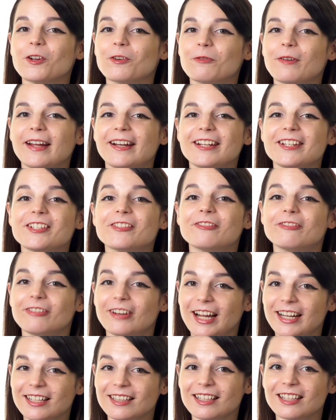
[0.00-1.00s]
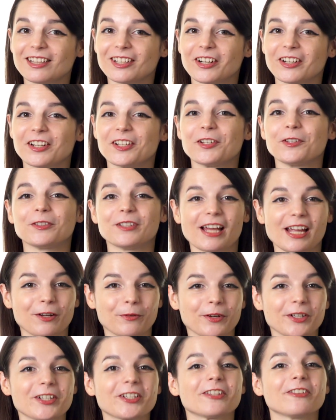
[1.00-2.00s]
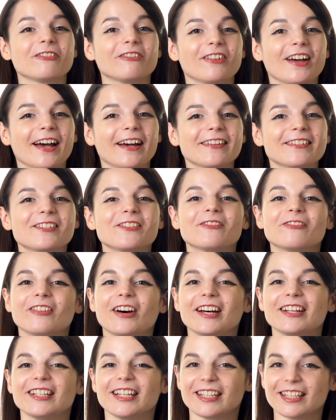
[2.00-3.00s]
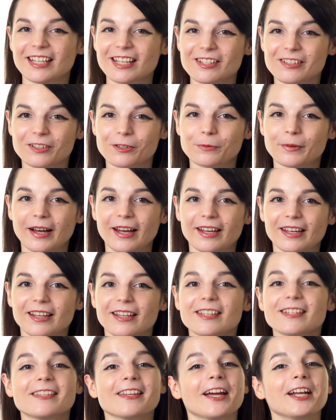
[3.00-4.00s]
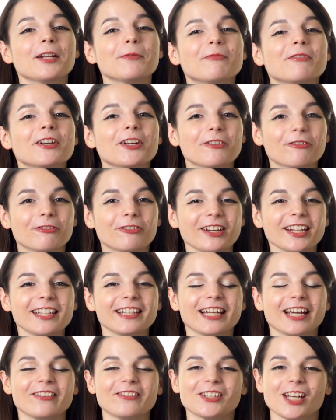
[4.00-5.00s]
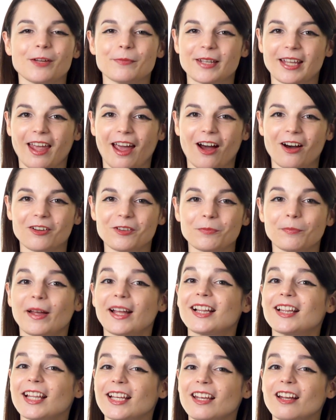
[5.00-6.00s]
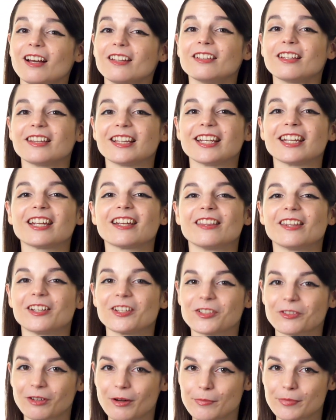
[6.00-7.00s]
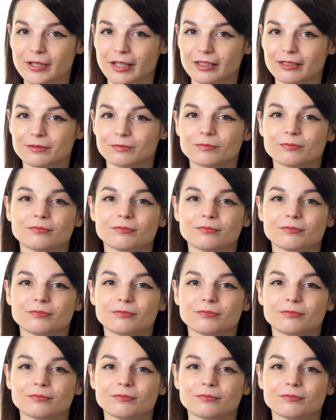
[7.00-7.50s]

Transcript: you're ready to finally learn a new language the fast, fun, and easy way, sign up for your free lifetime account by clicking on the link in the description.